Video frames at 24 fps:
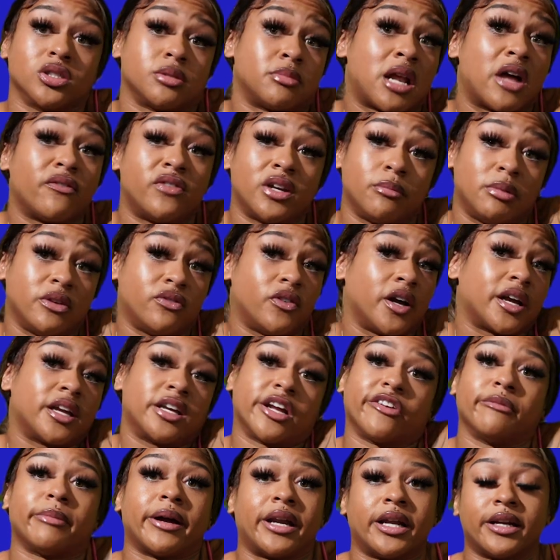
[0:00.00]
I'm not gonna be fucking
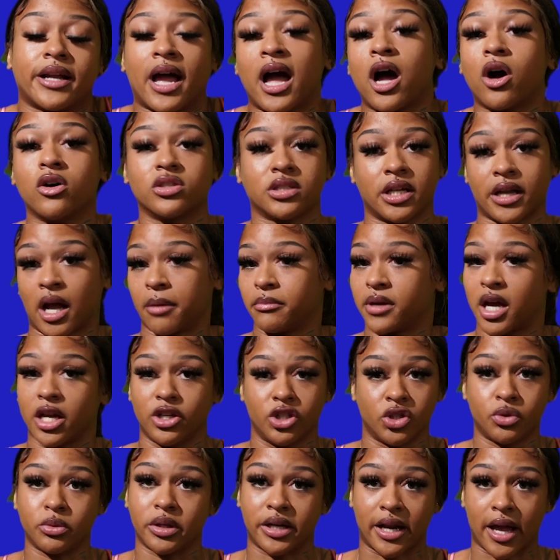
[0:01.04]
everybody in the house. Like, I'm not
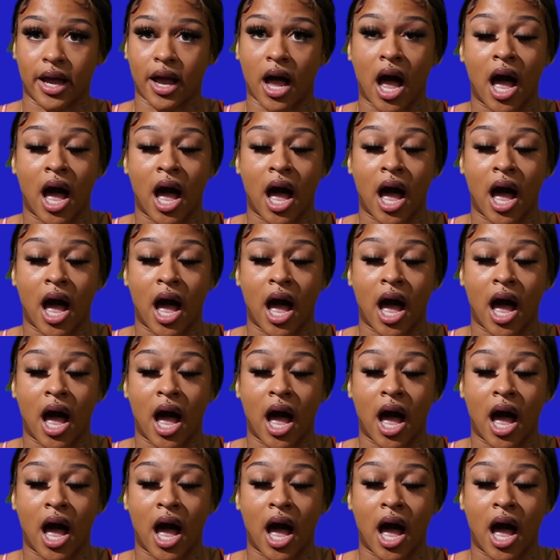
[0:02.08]
doing that.